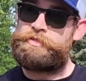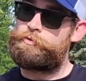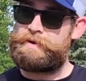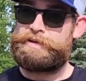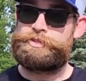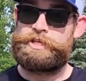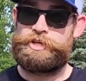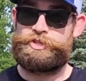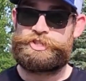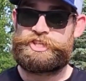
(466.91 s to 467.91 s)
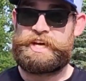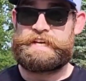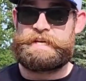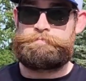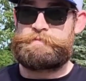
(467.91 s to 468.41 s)
The rounded
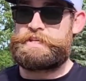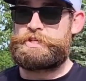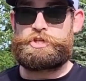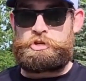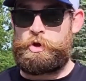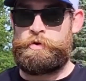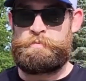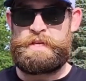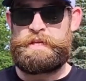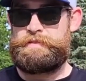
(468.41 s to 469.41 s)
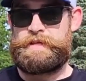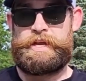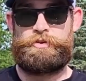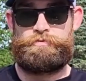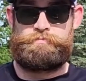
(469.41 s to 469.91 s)
underside isn't showing me
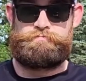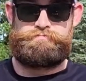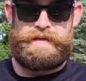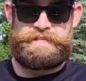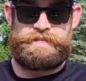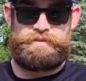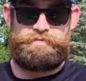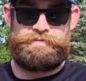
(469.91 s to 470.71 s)
that it makes it